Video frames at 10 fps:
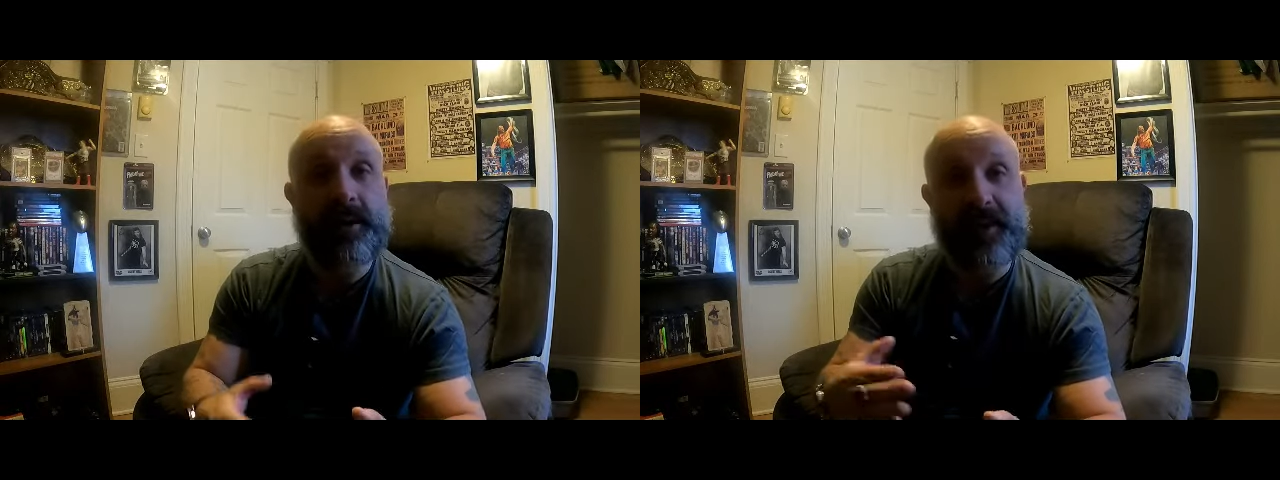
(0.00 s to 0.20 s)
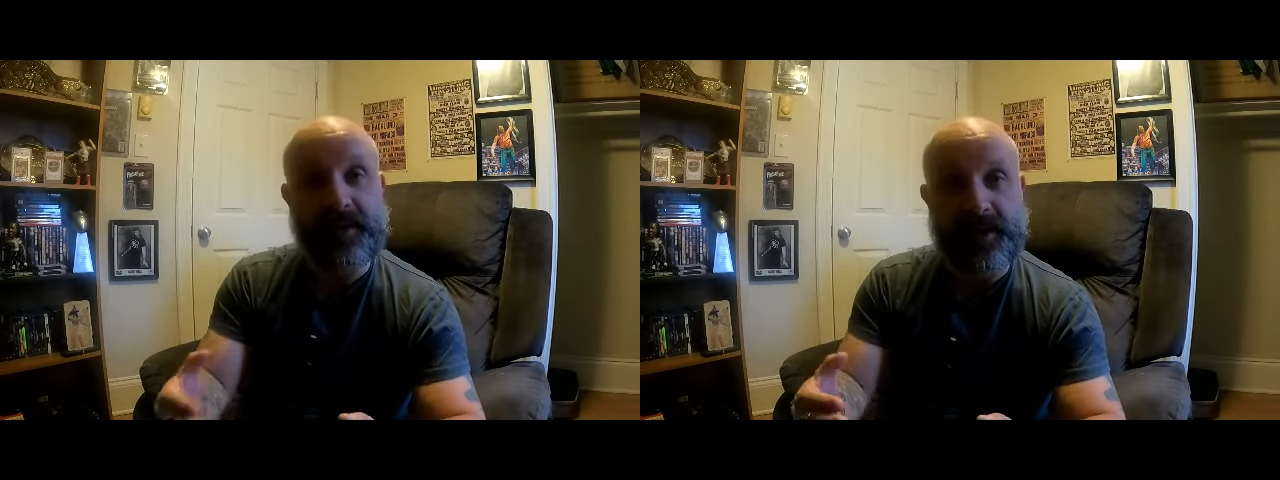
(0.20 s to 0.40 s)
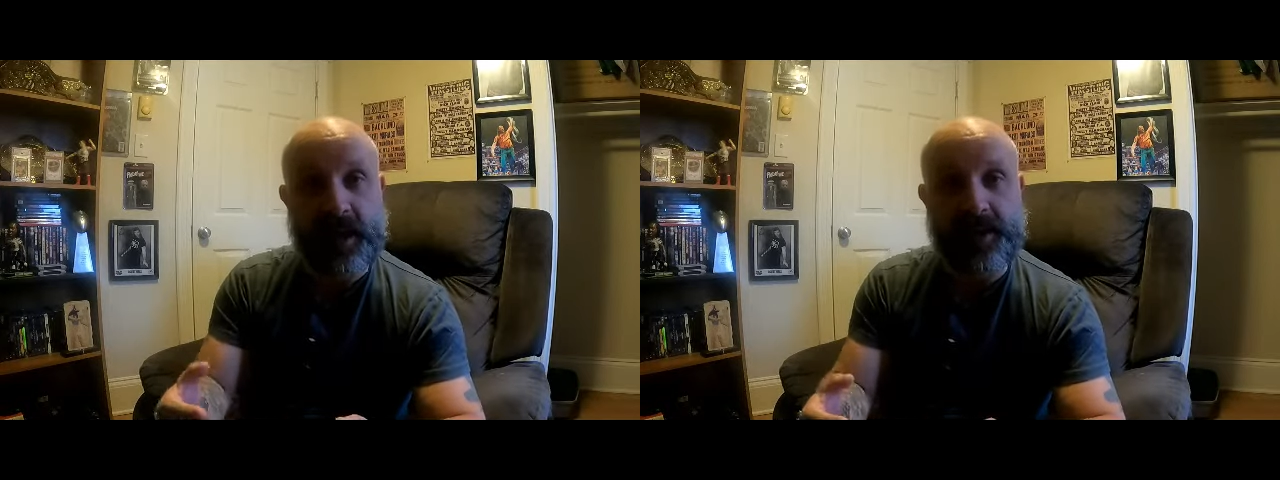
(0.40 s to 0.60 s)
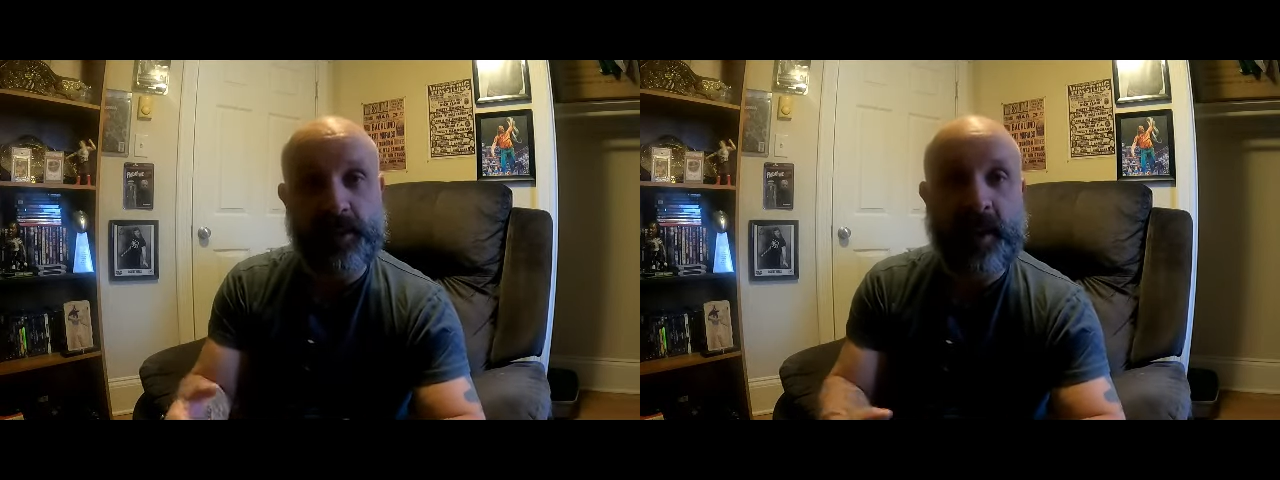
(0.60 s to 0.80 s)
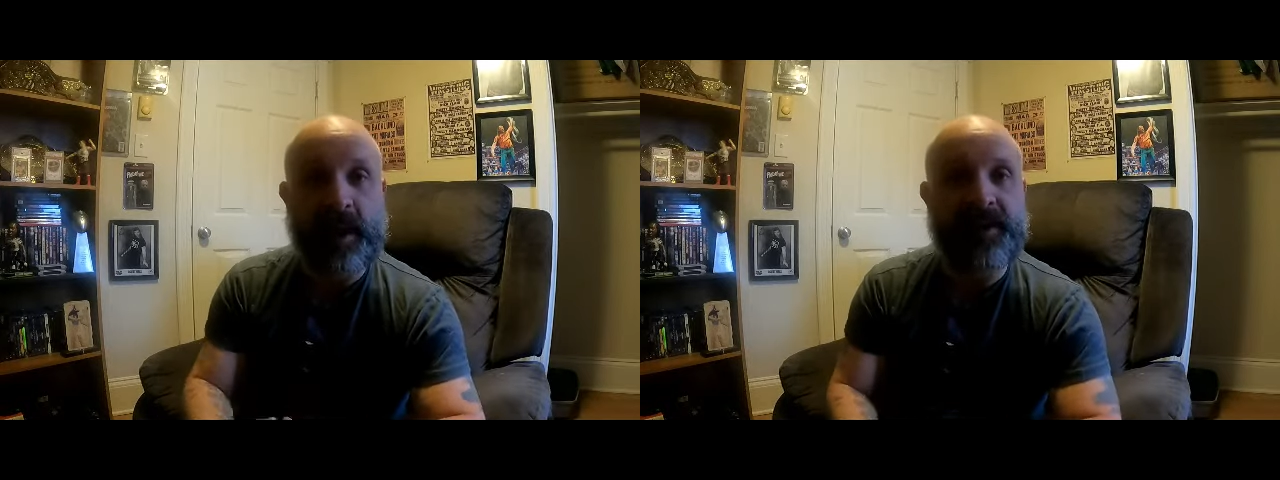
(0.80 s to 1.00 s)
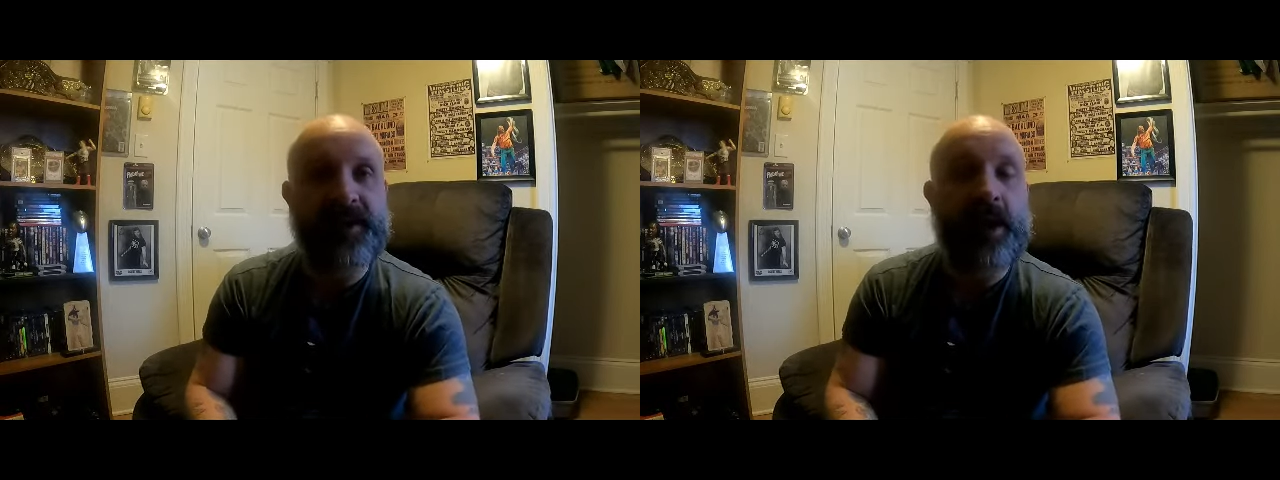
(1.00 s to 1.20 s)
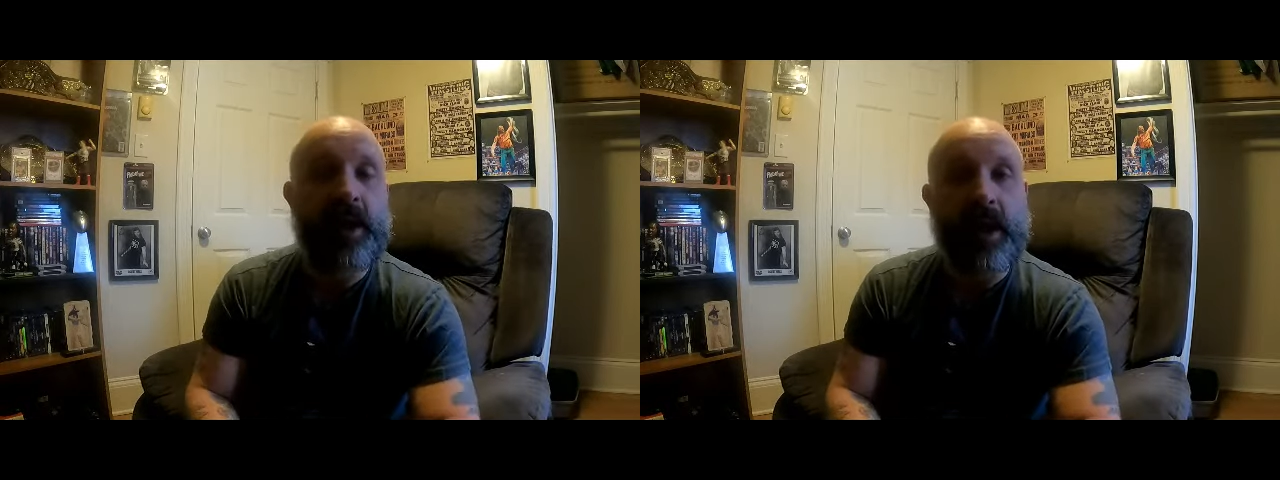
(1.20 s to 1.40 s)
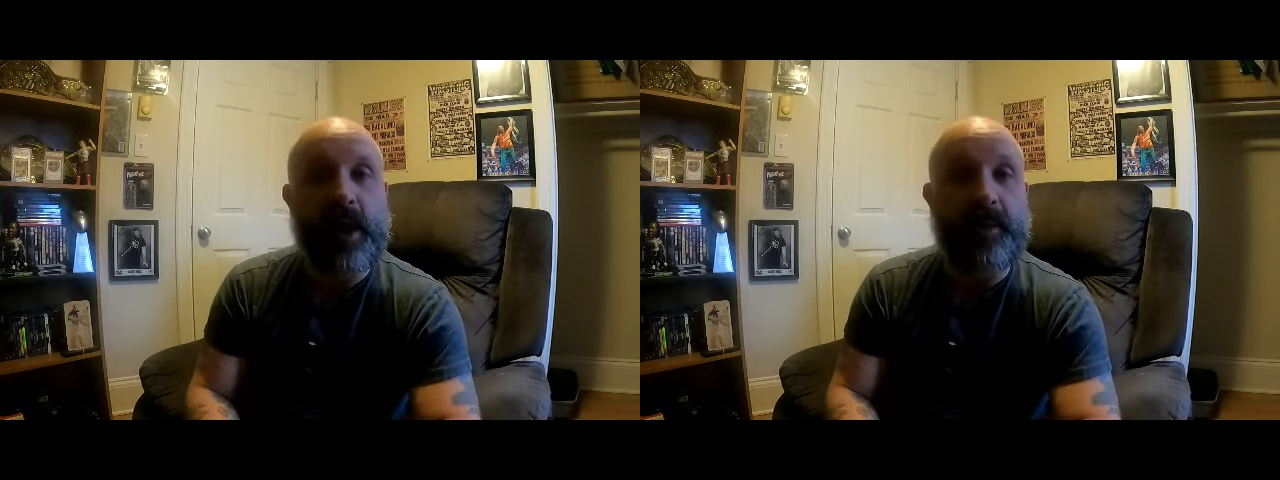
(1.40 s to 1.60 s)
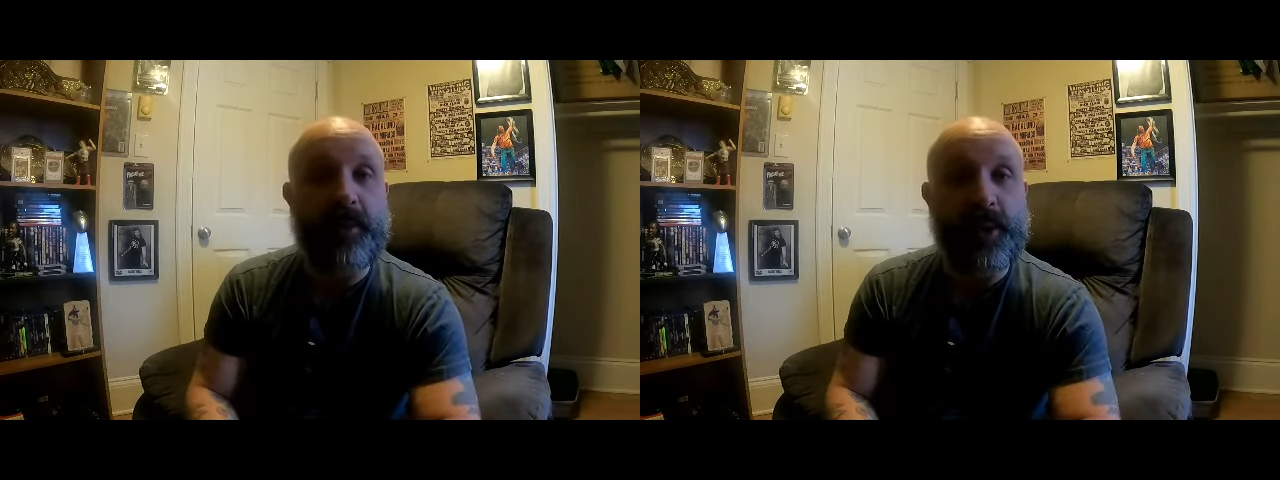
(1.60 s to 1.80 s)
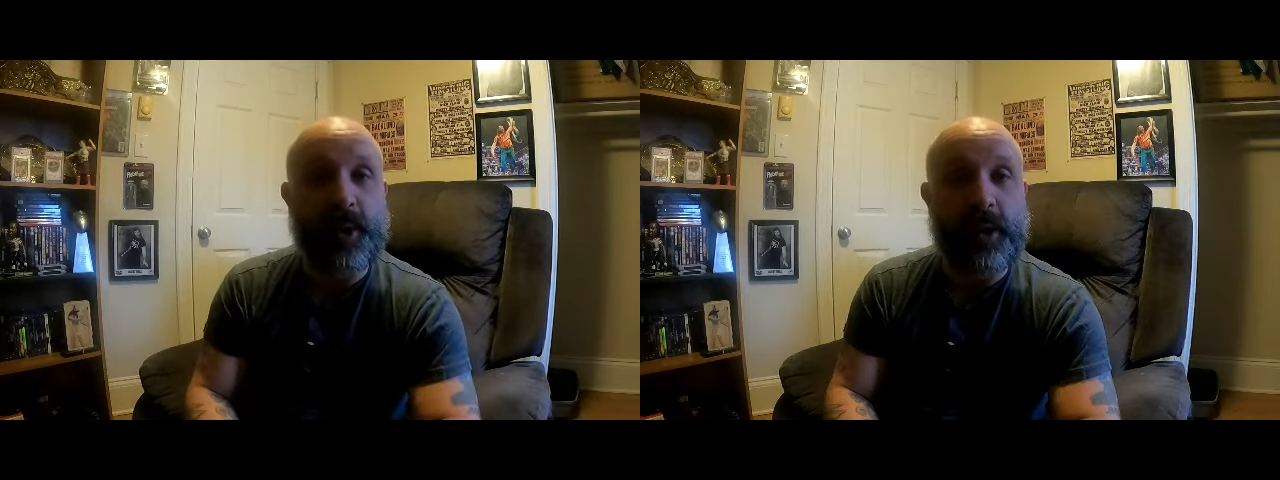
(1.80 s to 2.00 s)
than the Don Tomas
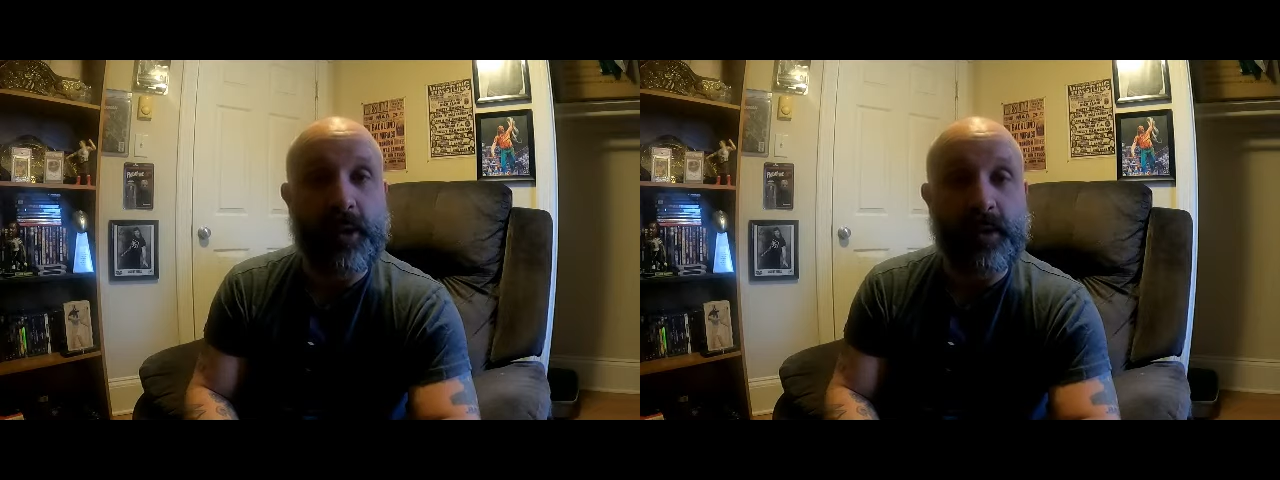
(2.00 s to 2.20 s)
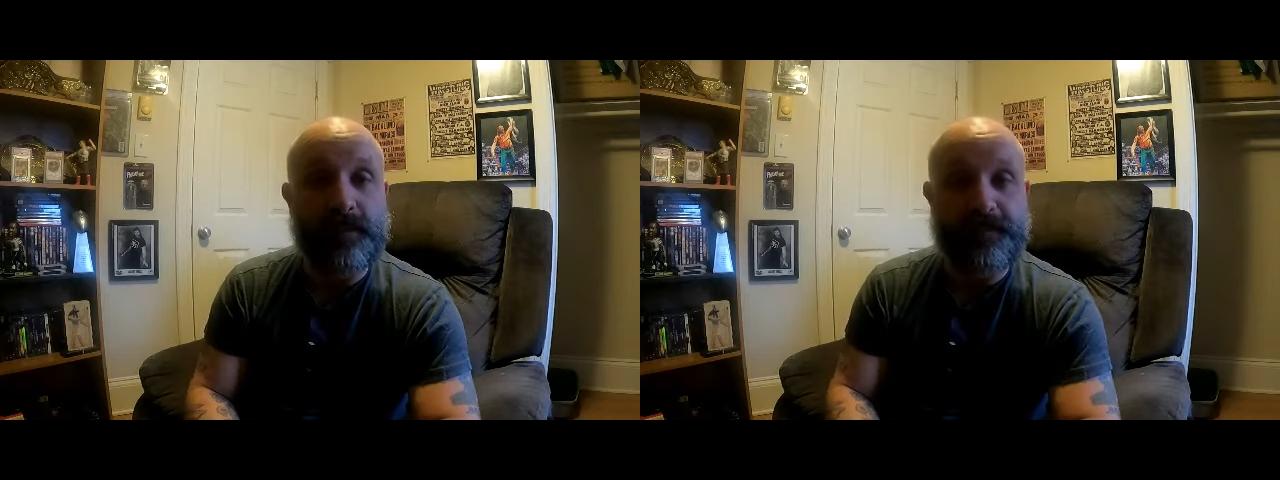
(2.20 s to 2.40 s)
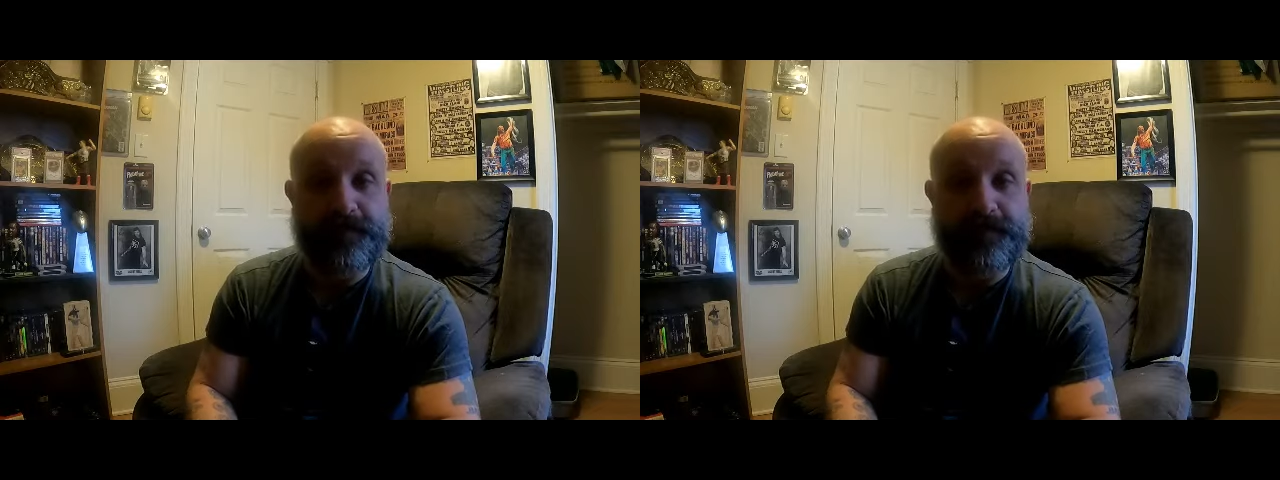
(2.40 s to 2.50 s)
Maduro.